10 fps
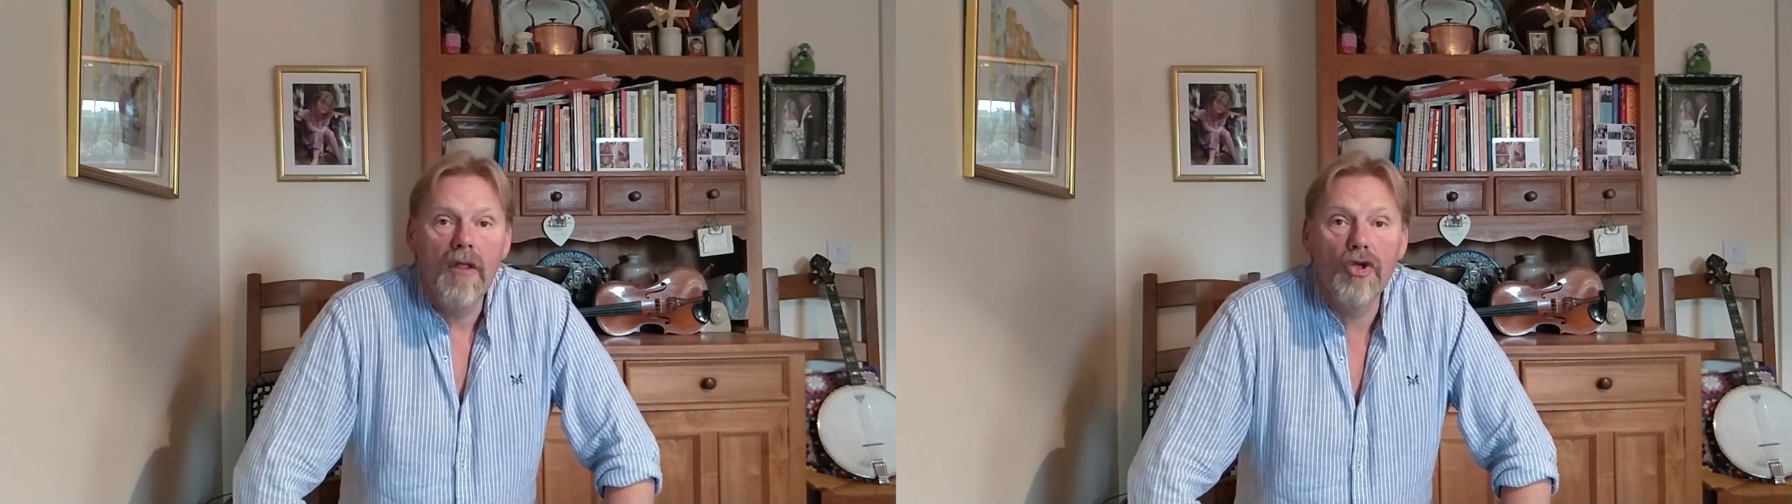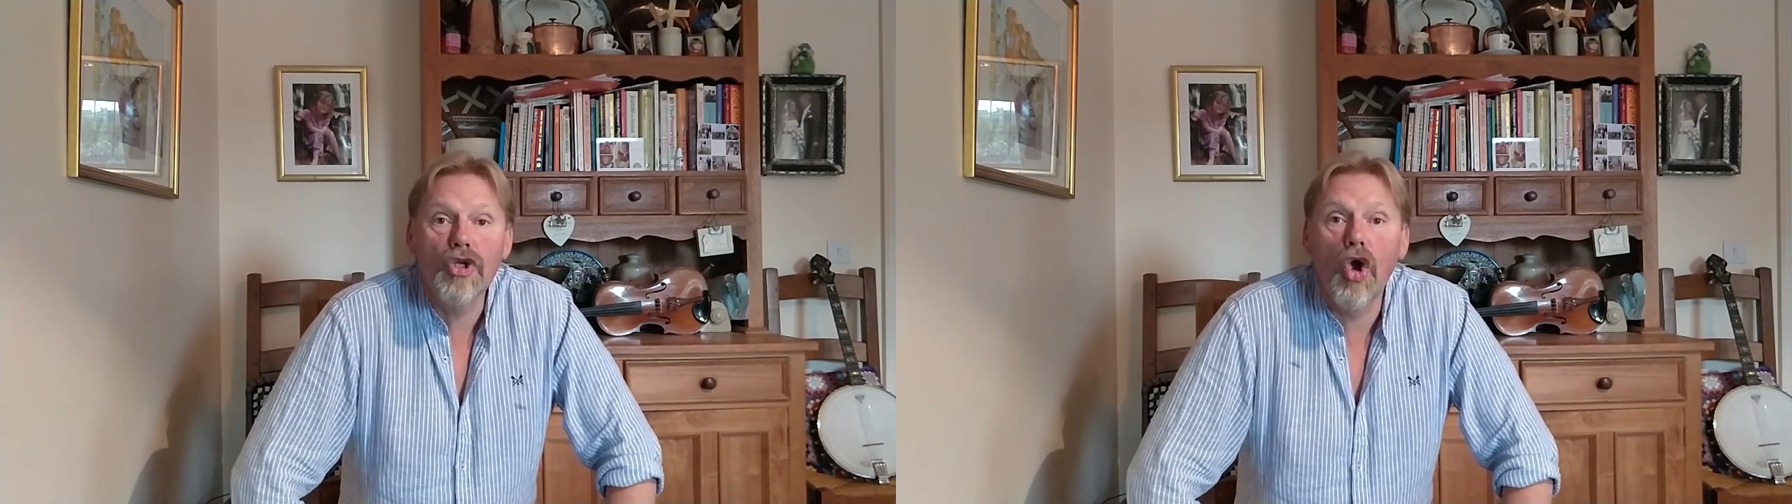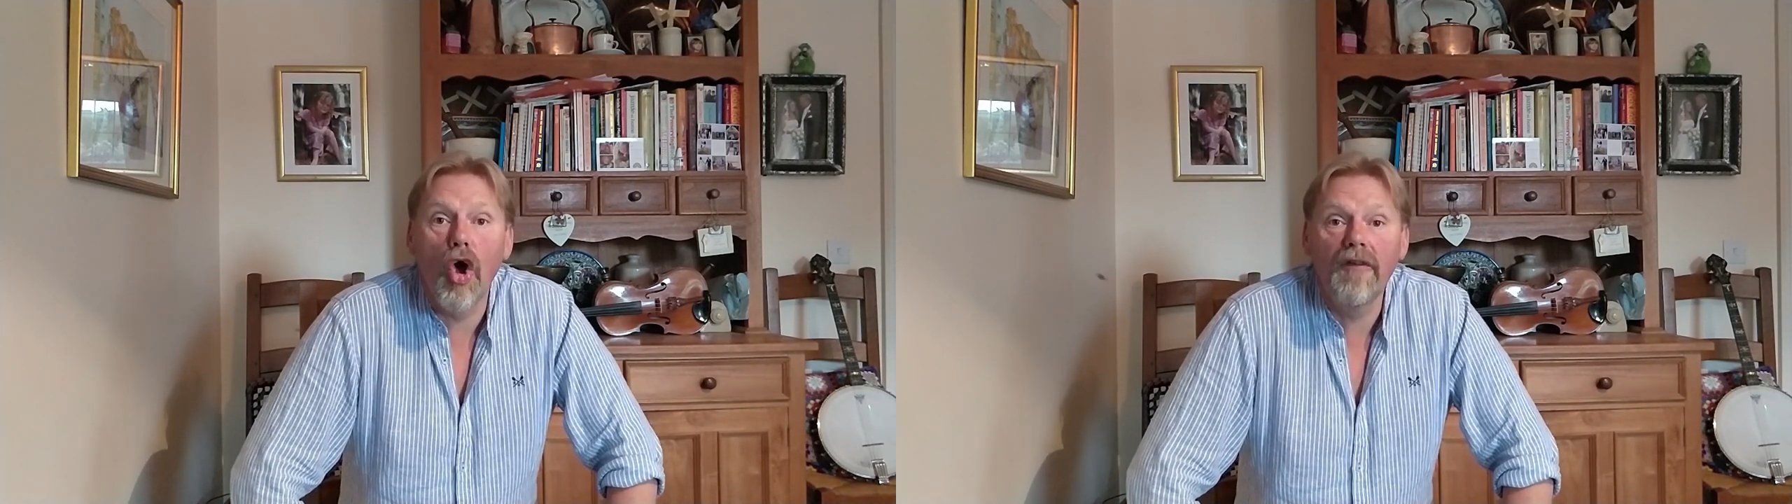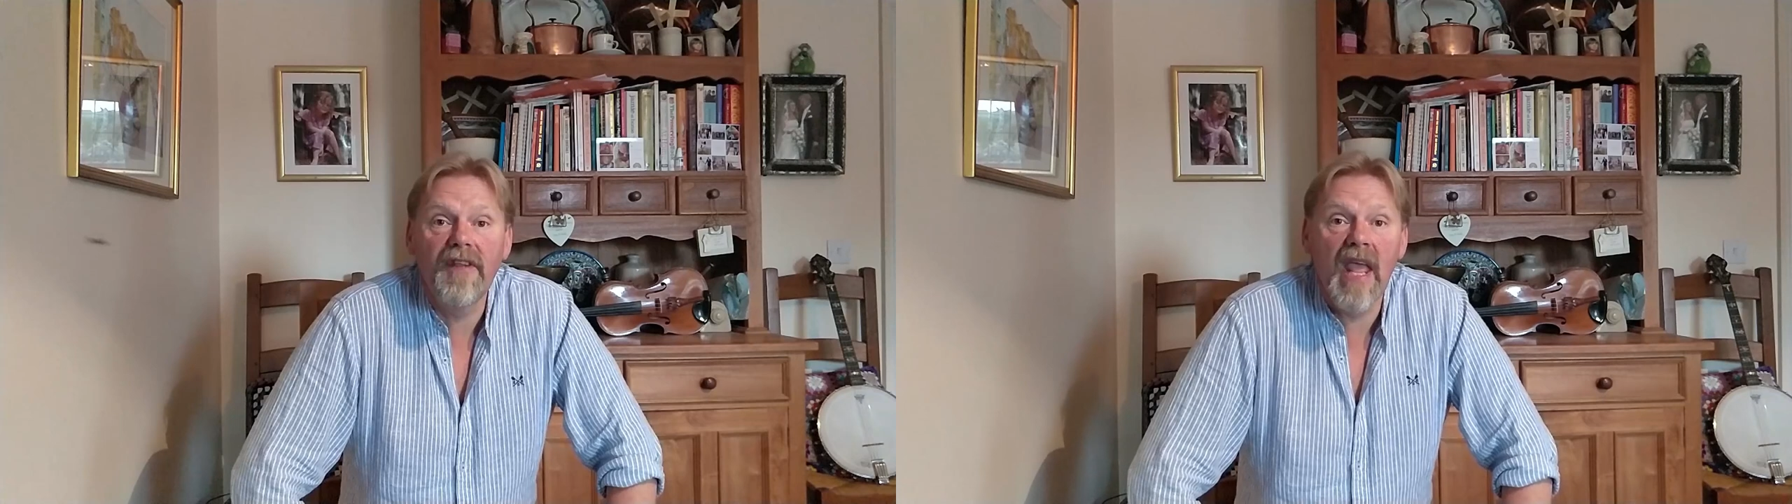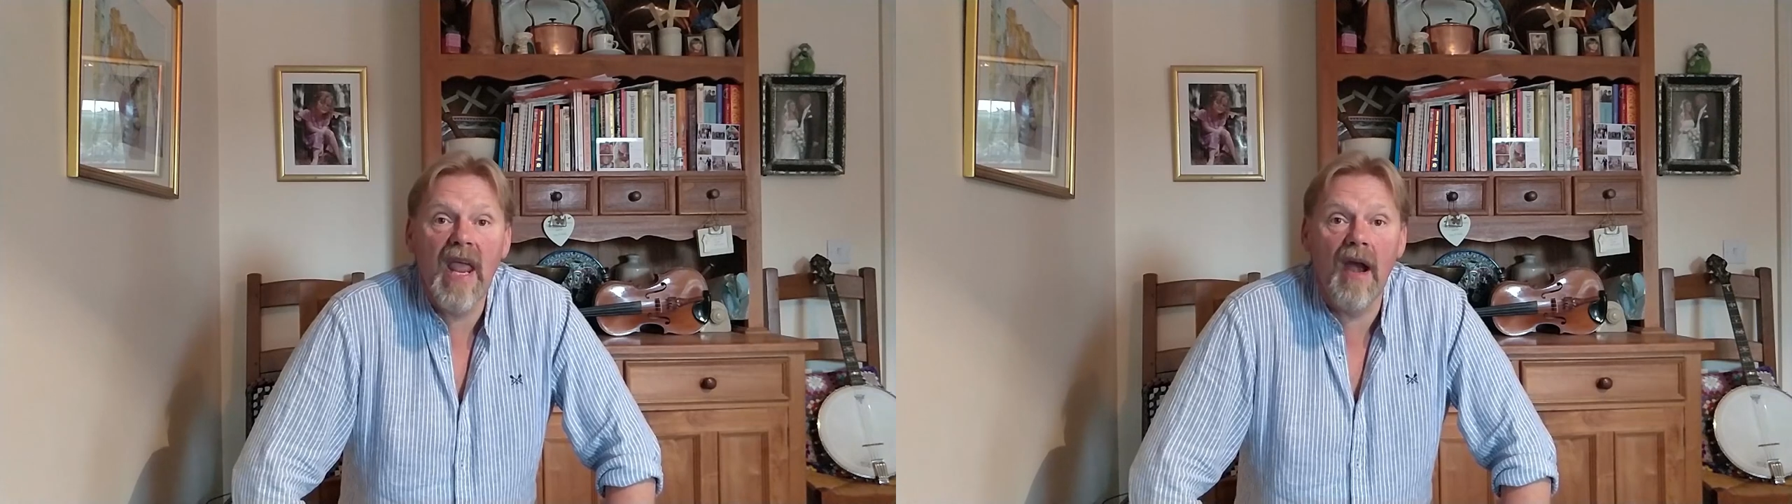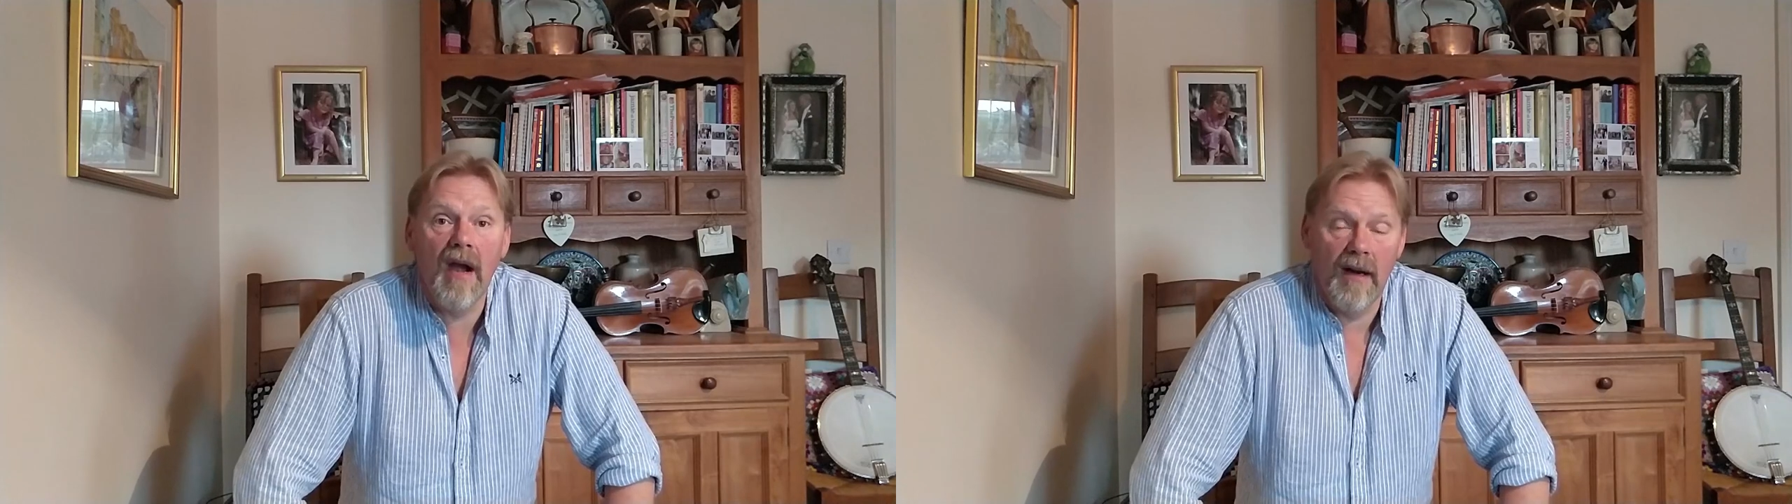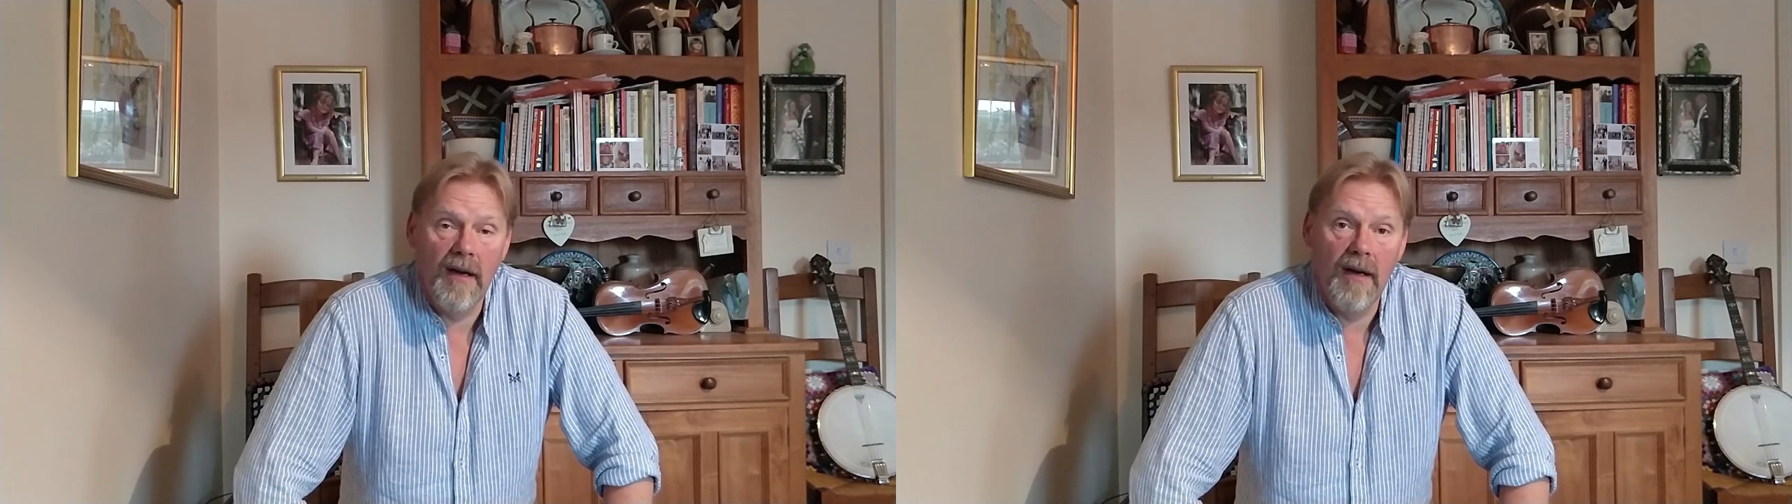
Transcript: "There's a call for you here.